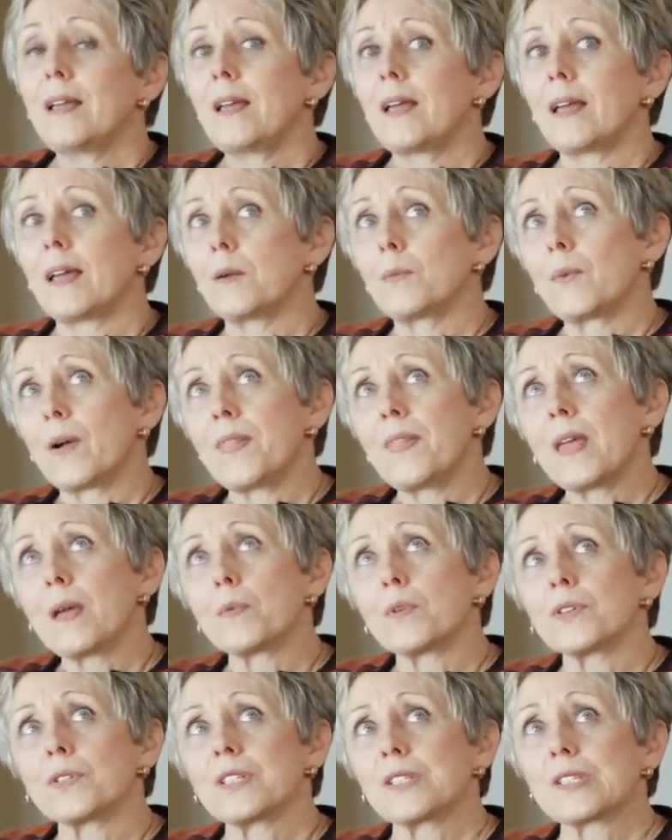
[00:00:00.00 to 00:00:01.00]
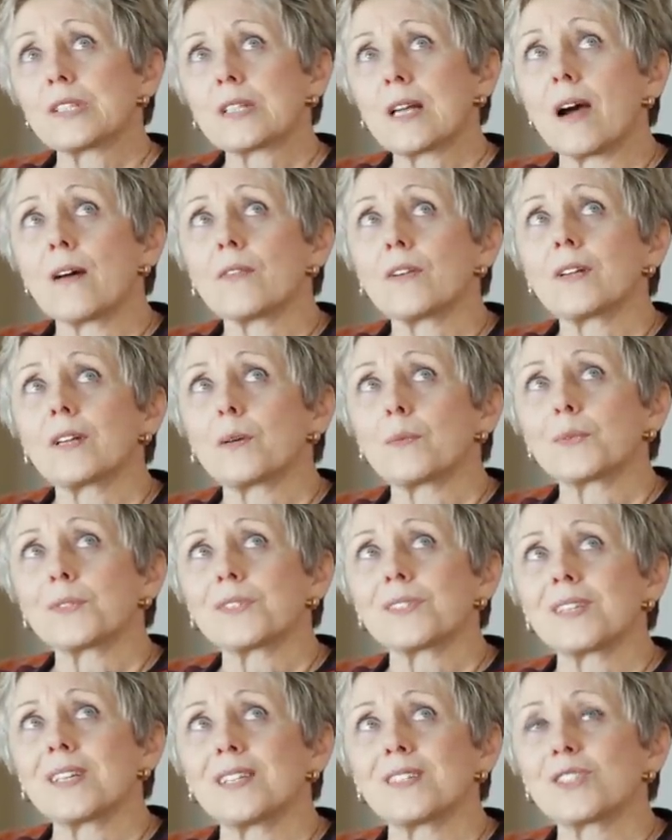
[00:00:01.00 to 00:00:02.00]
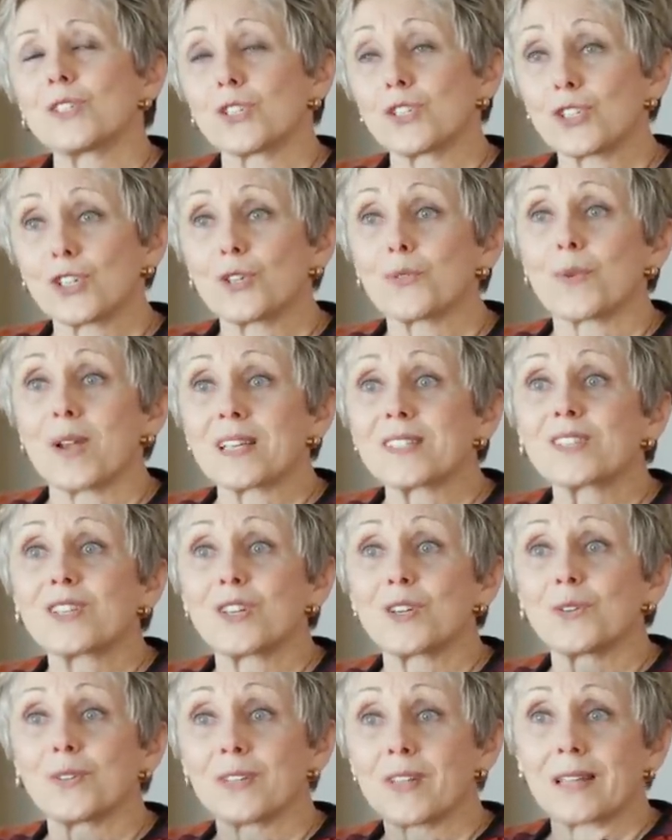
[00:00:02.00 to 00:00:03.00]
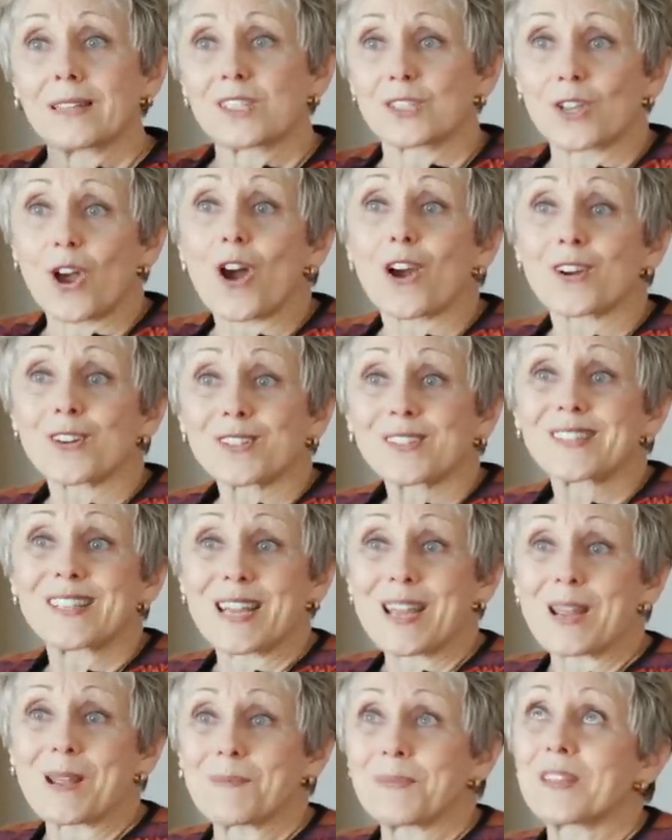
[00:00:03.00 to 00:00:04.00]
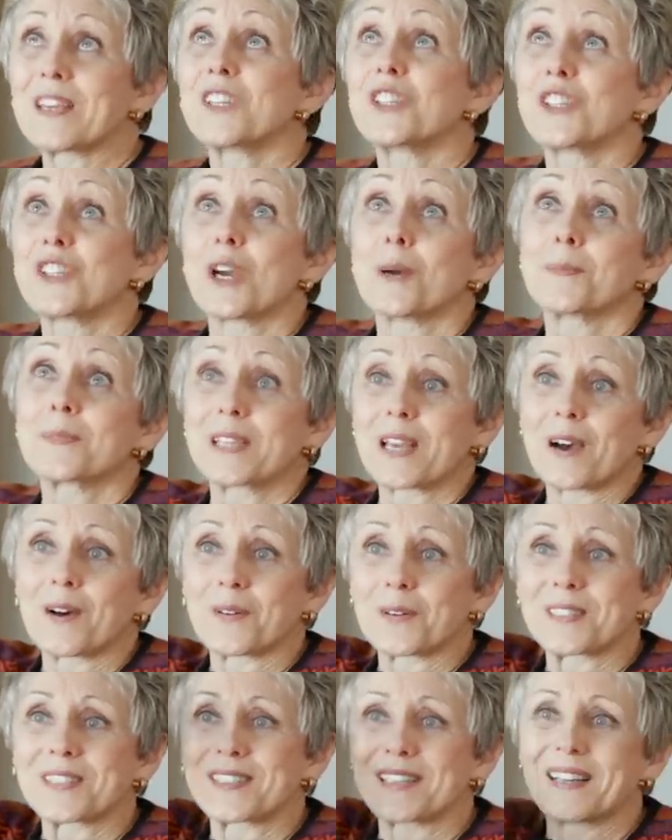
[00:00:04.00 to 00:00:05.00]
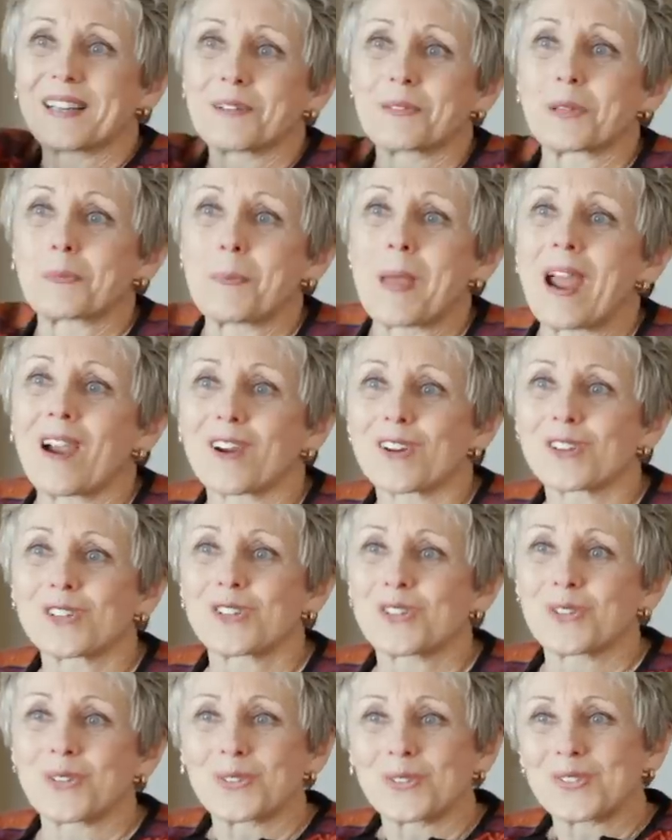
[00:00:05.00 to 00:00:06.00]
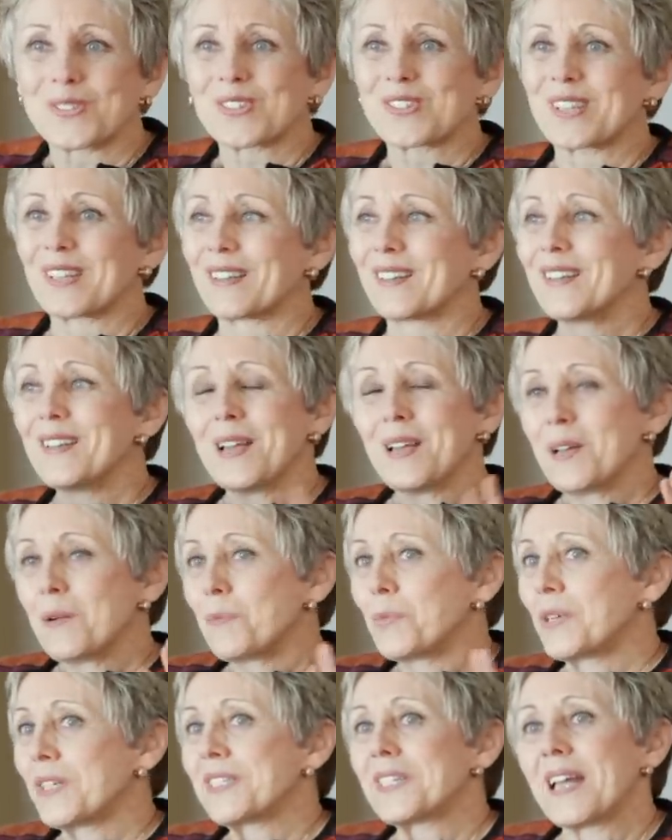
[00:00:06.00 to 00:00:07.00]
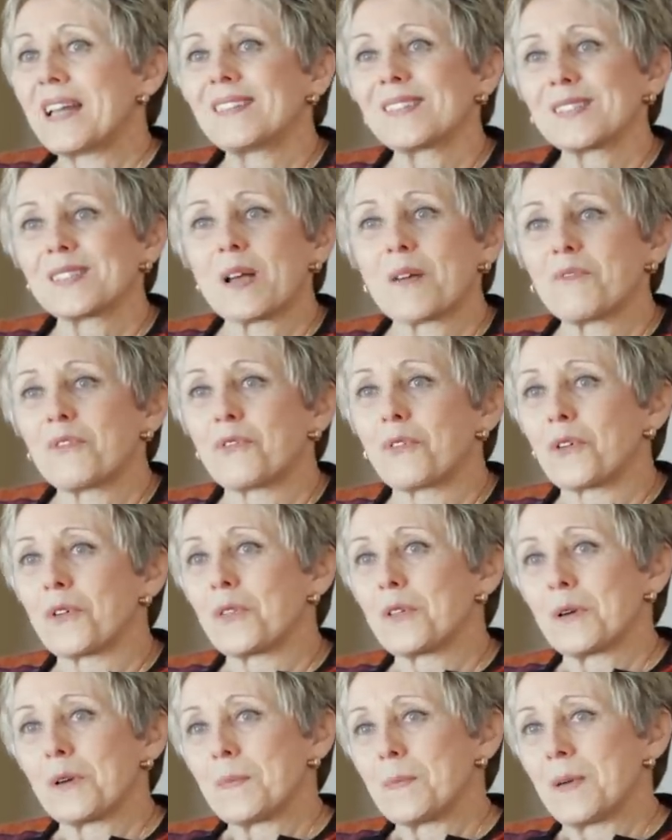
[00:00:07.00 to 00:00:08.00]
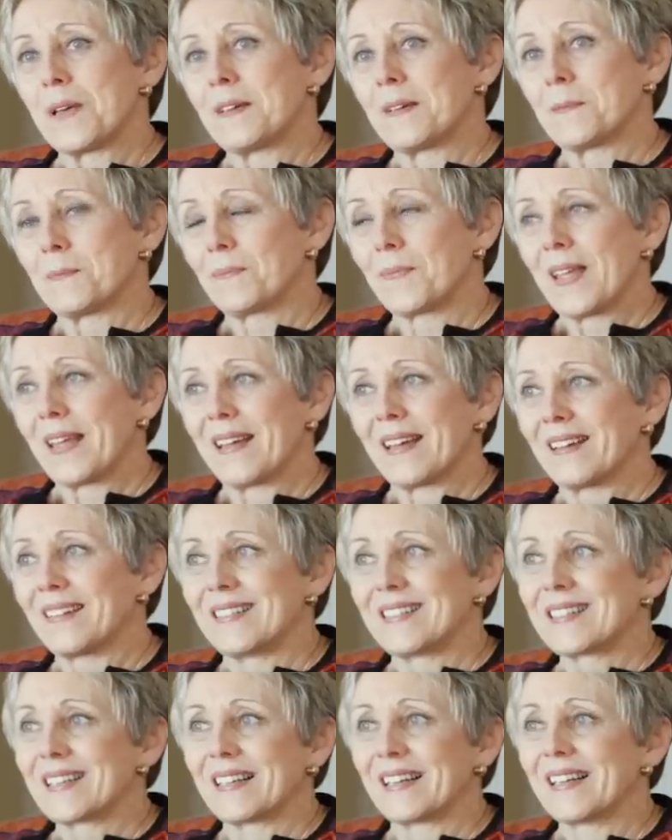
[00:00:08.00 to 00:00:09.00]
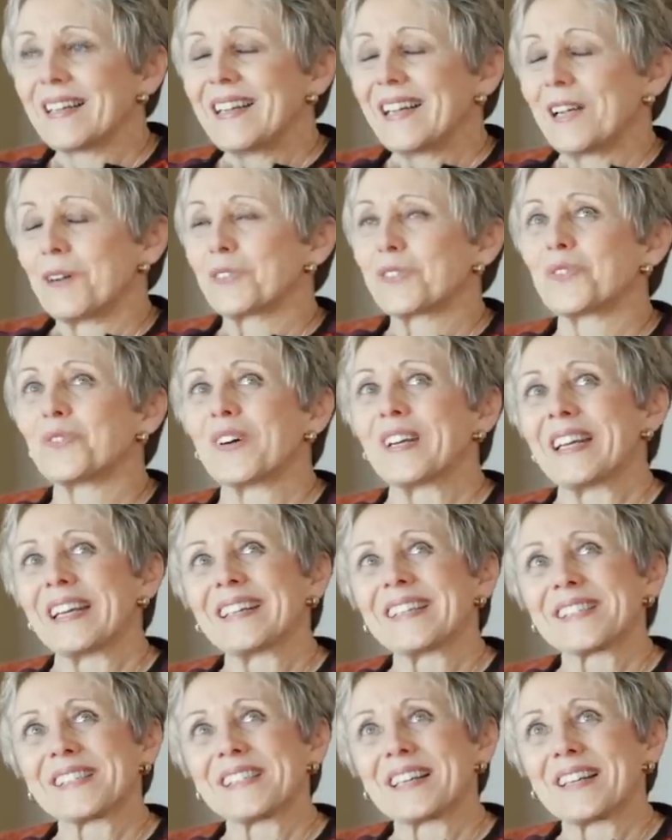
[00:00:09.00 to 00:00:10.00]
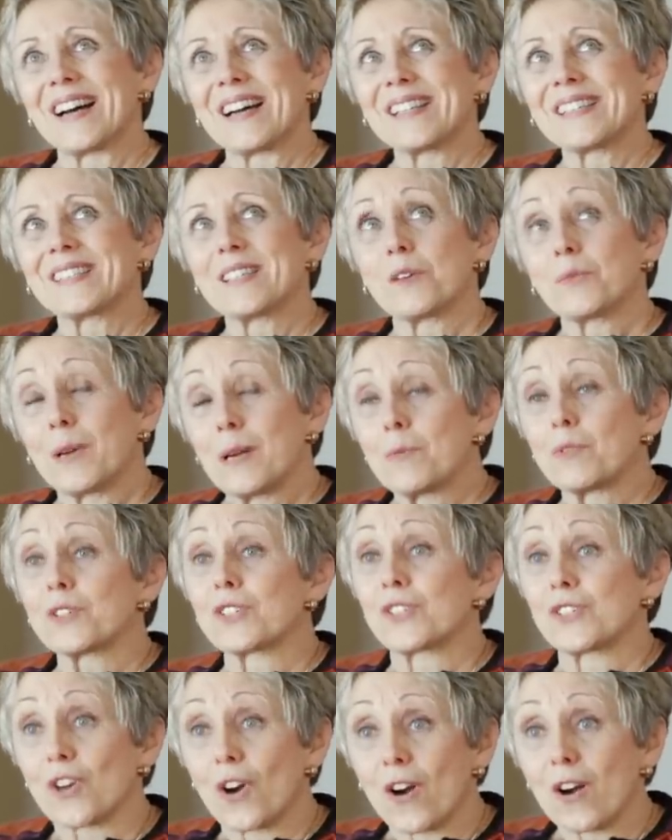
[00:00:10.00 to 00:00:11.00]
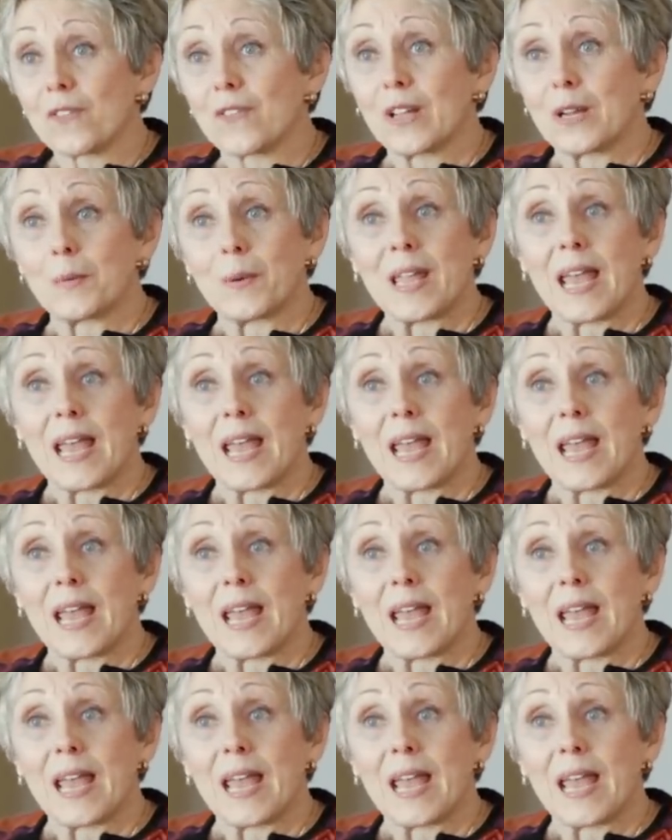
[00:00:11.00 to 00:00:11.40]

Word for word: And when they were discovered, it was the search and rescue uh, SARS team that jumped out uh, with parachutes and put tents up for them. And and uh, it was funny because the guys said we were starving.